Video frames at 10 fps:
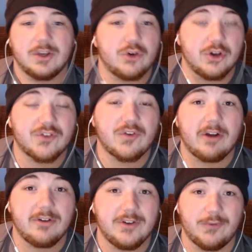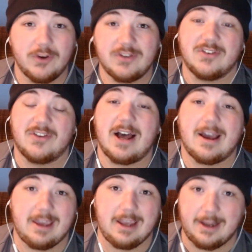Chris Farley's voice is not
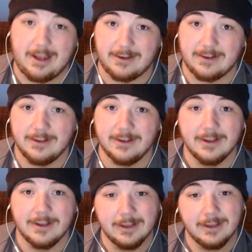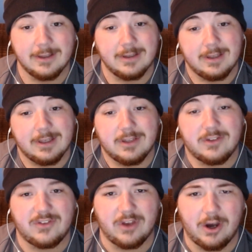in it.
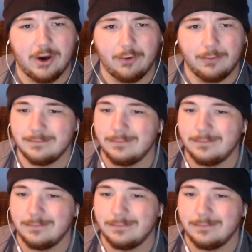So,